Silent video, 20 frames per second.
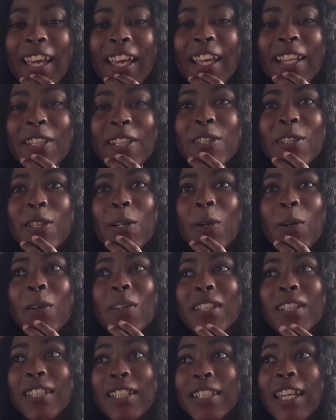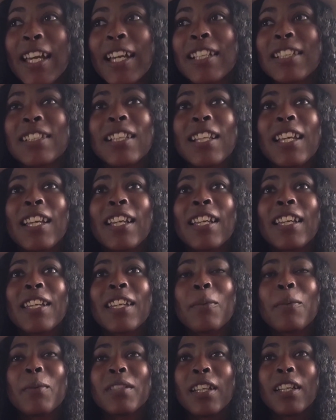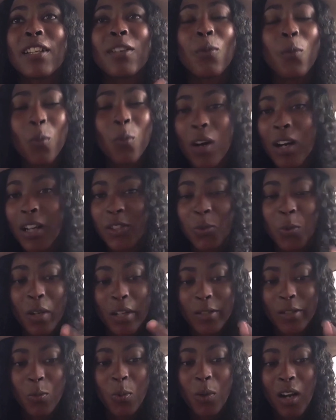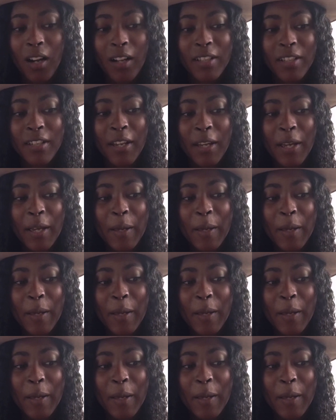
And so, yes, like, it was like, watch, watch, watch.